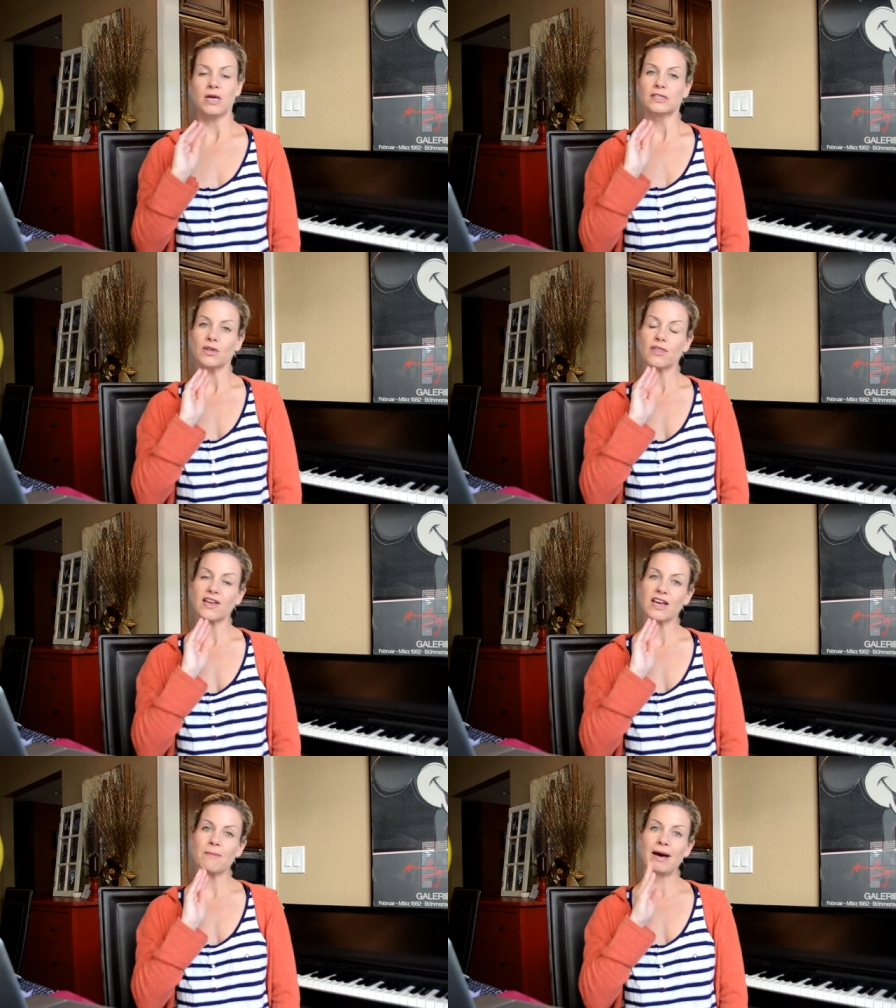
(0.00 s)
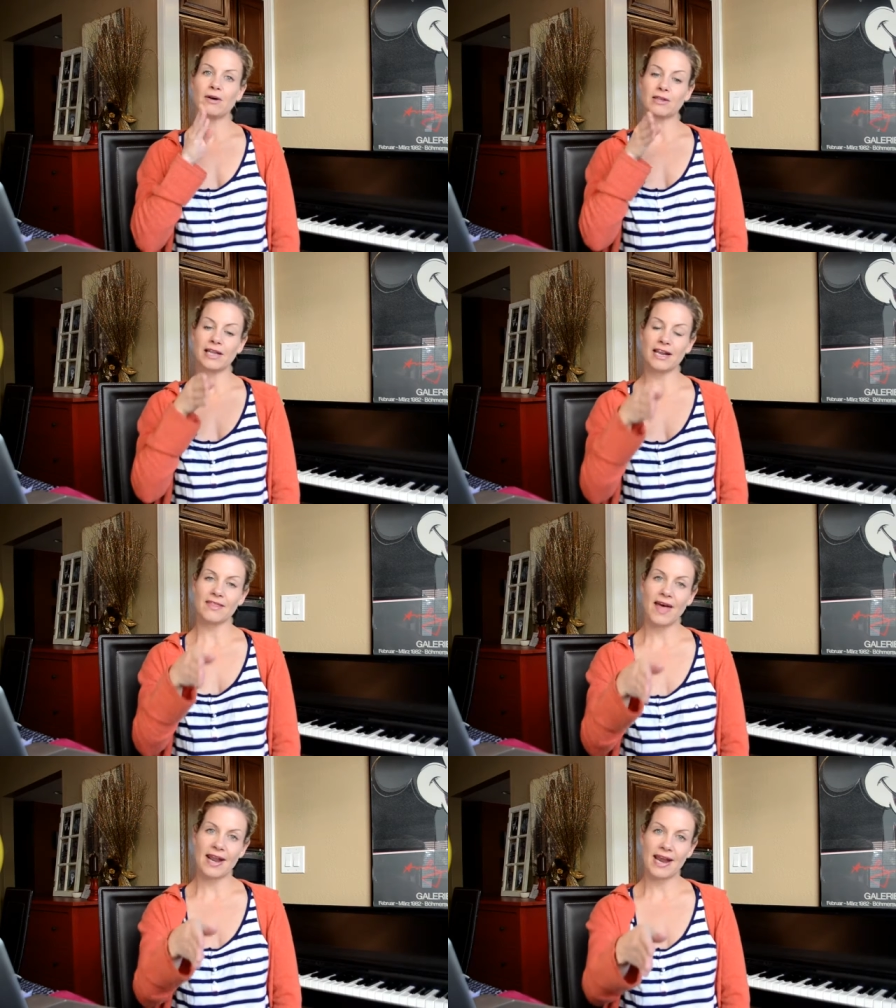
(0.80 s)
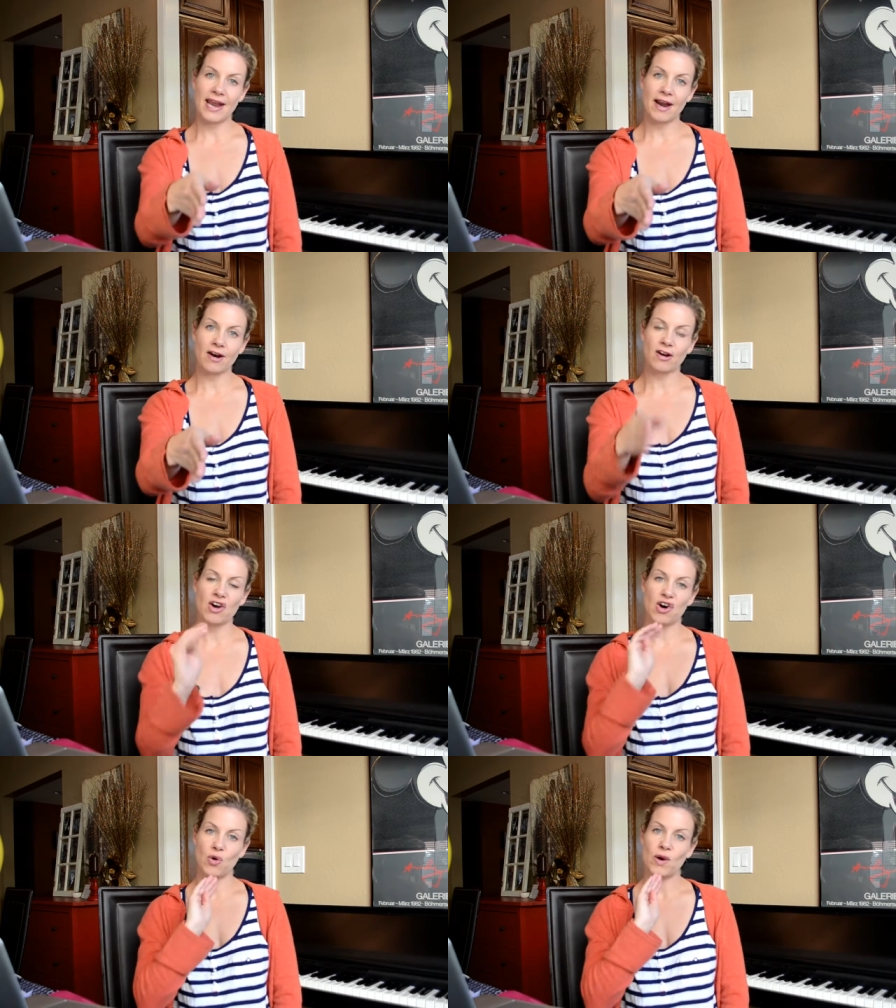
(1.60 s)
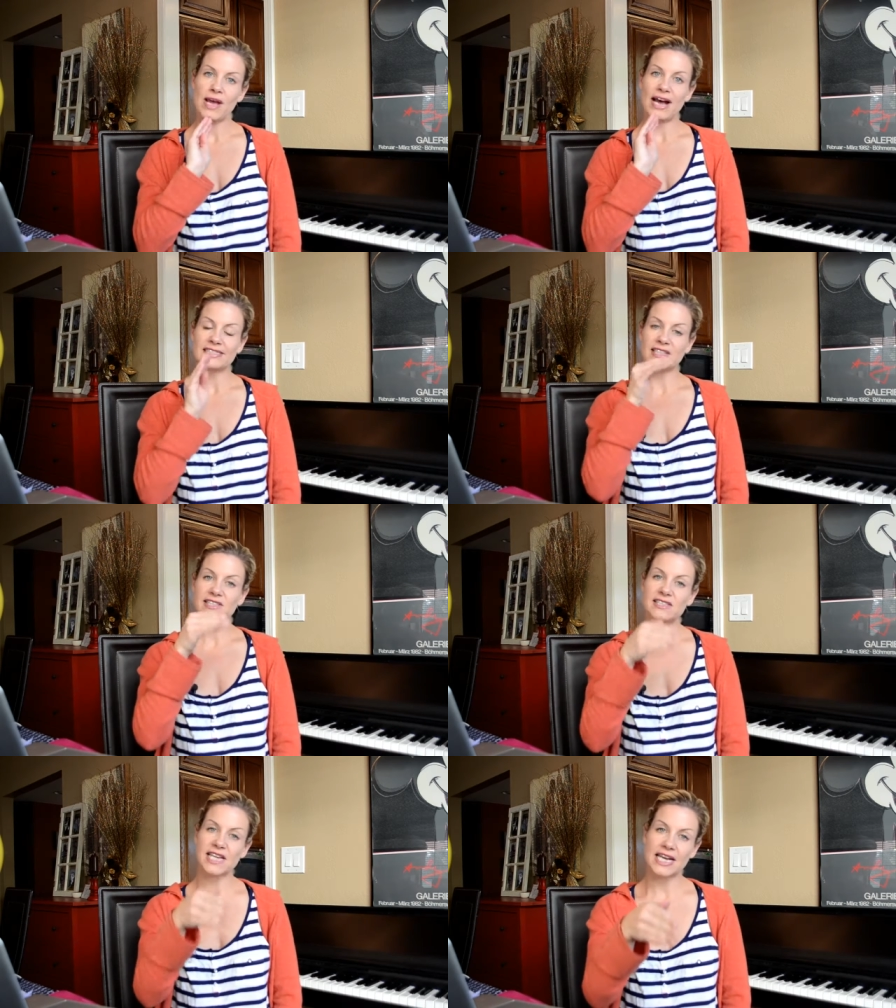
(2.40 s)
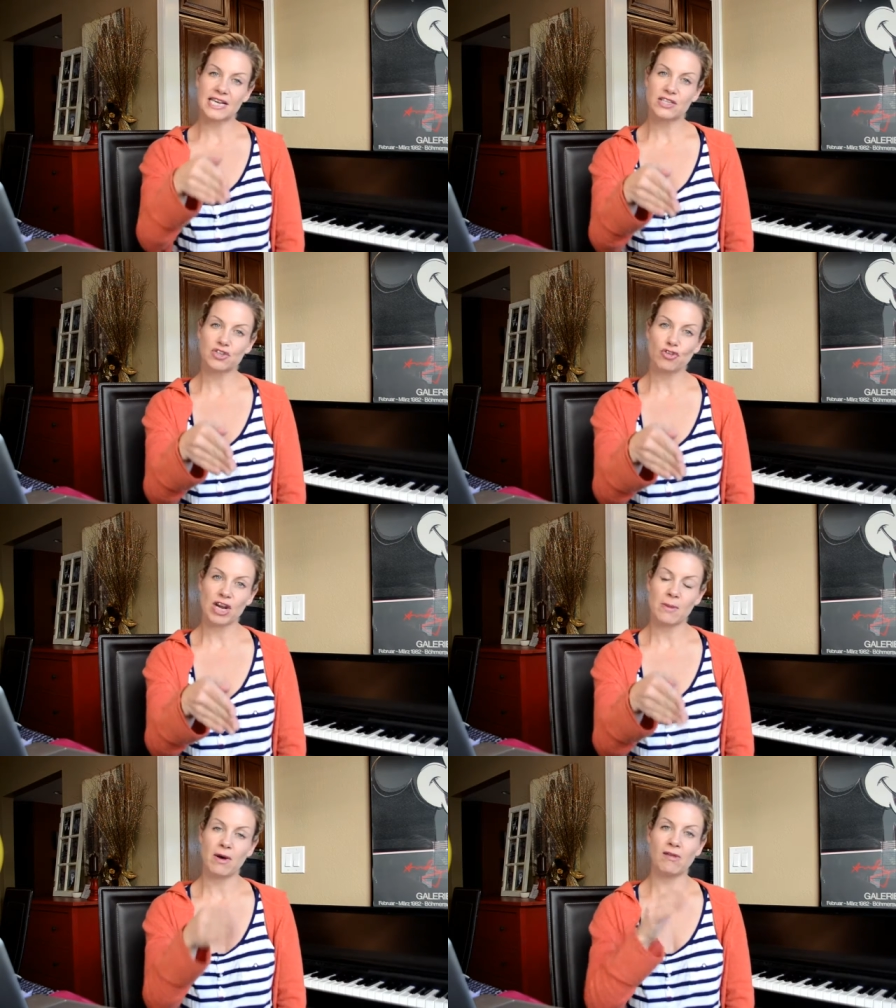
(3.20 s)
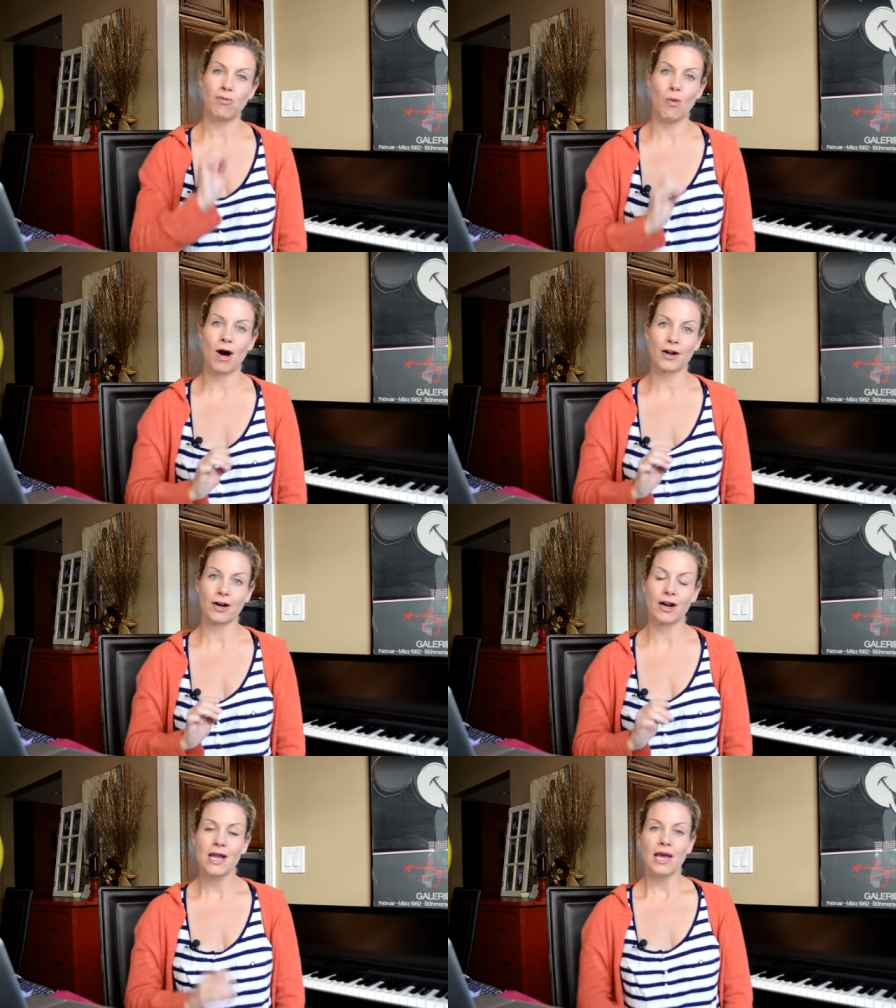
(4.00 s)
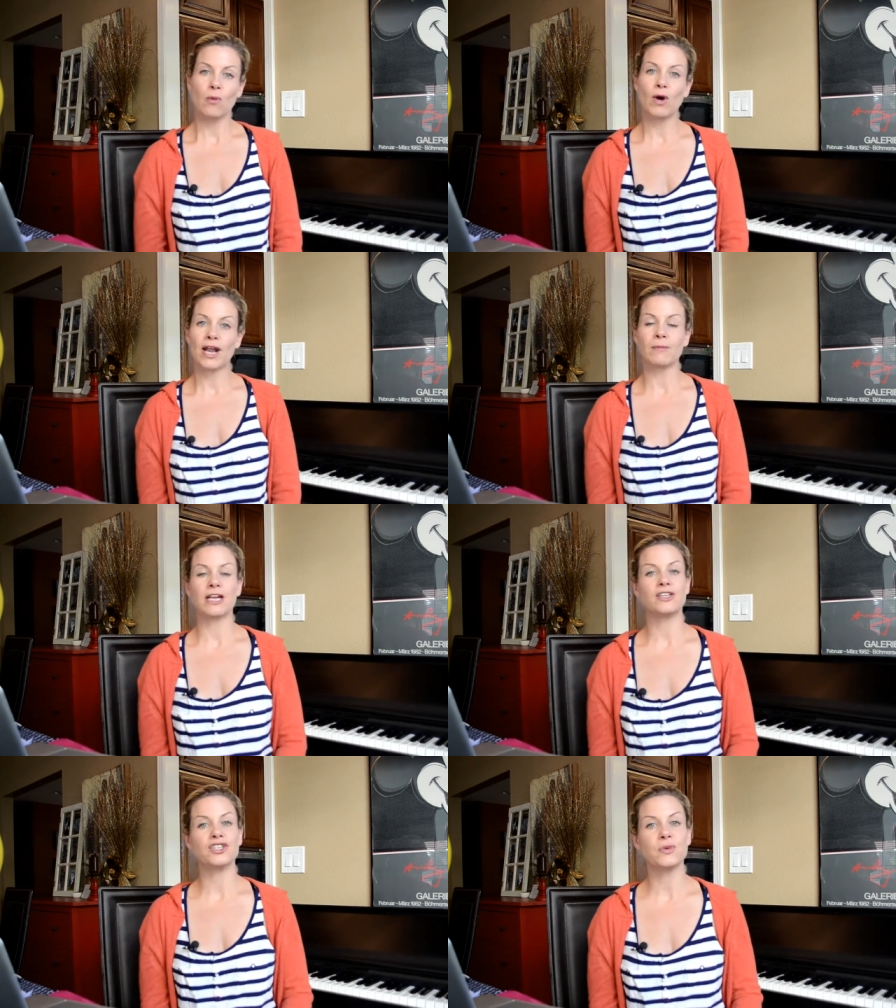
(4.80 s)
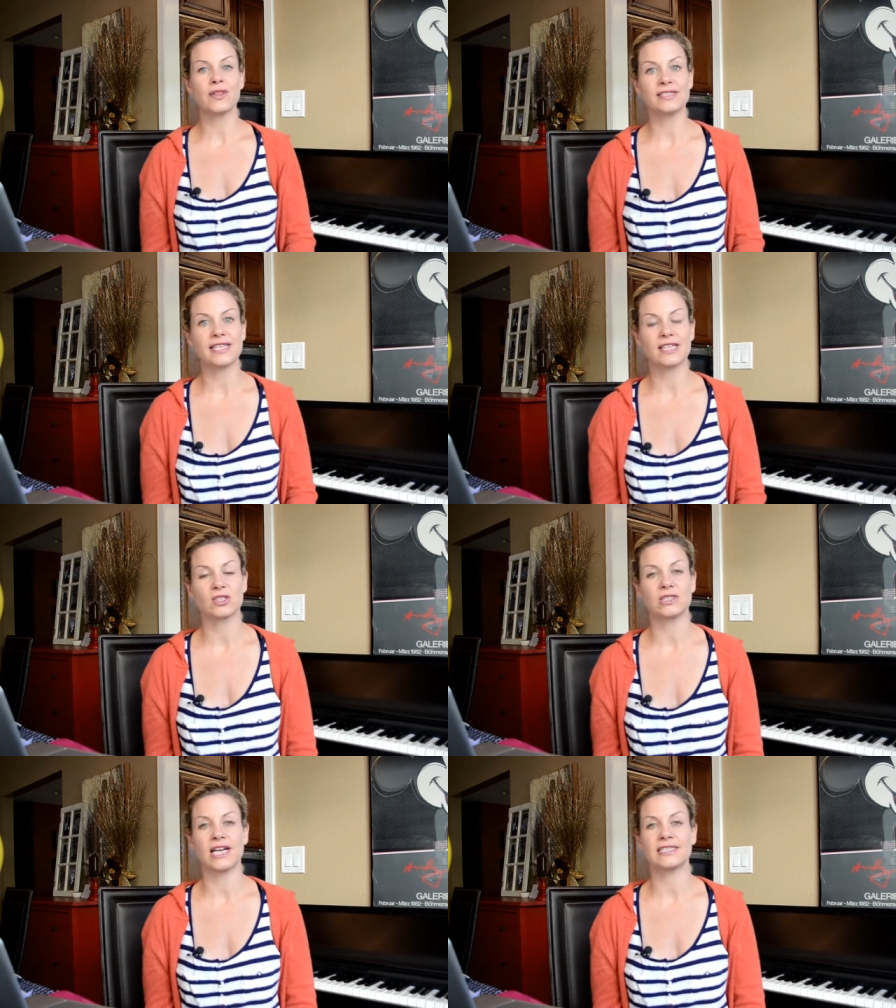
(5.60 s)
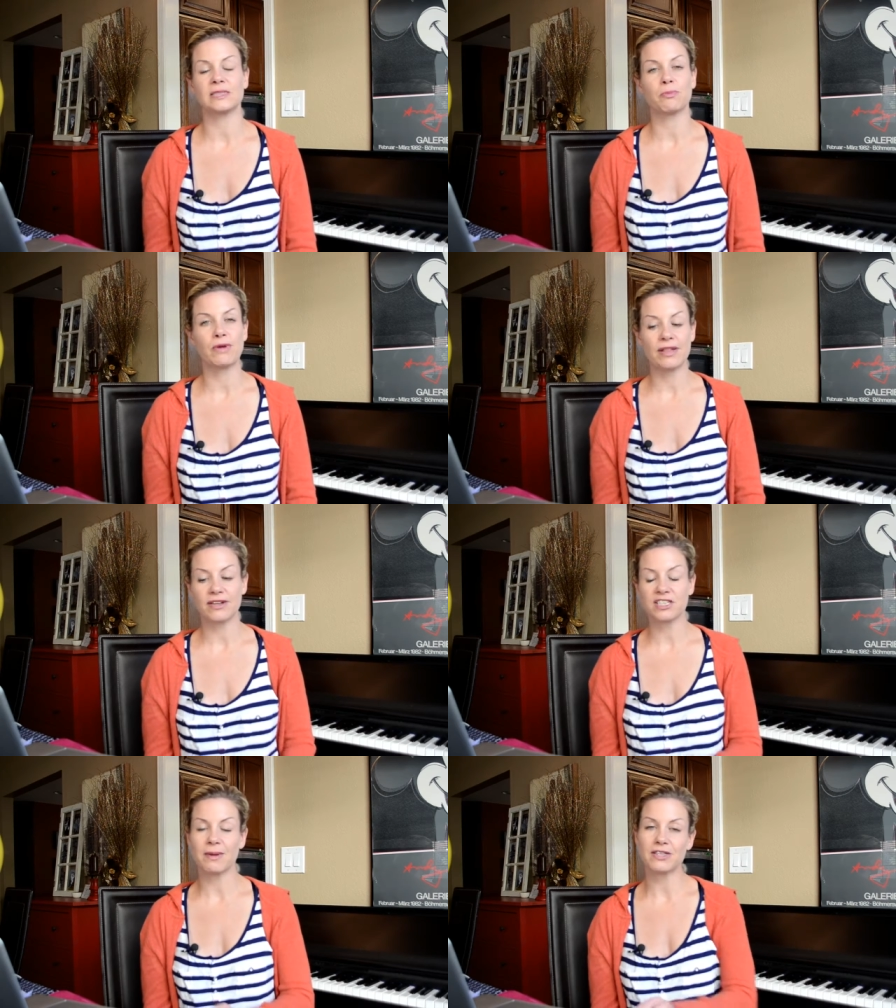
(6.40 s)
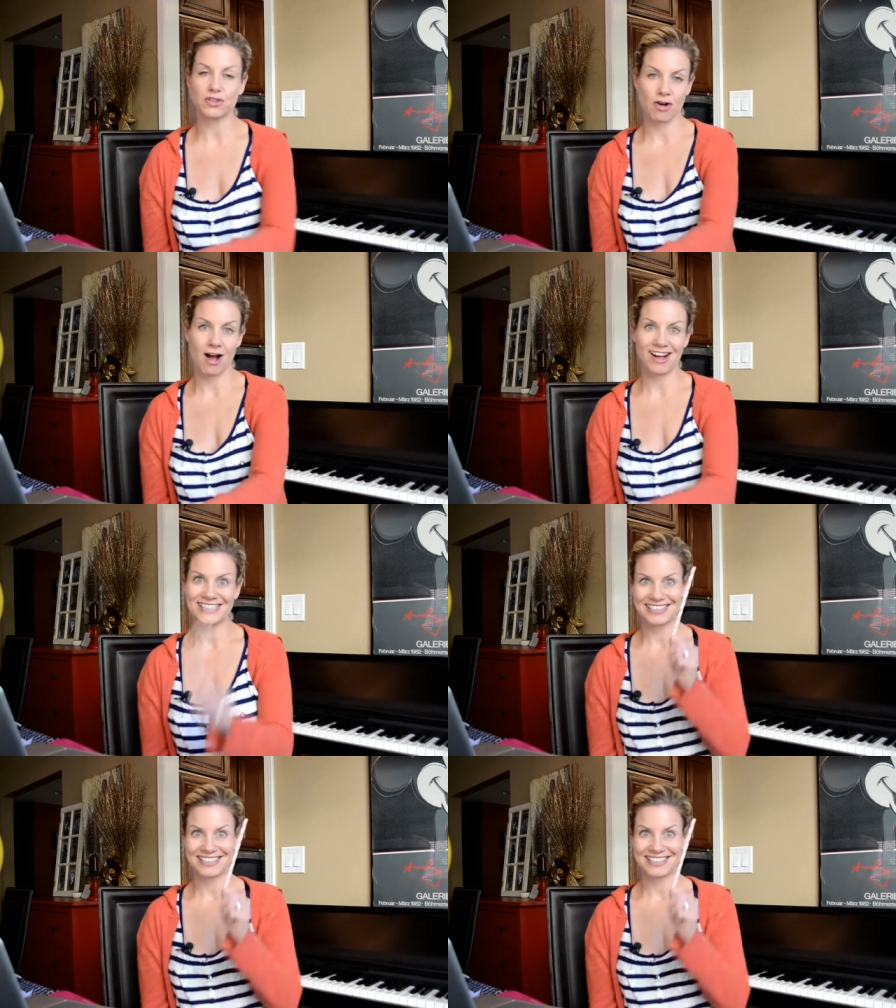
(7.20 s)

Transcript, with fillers: So think about letting that air go as a steady stream of water. And what I'm going to do in this exercise is breathe into my straw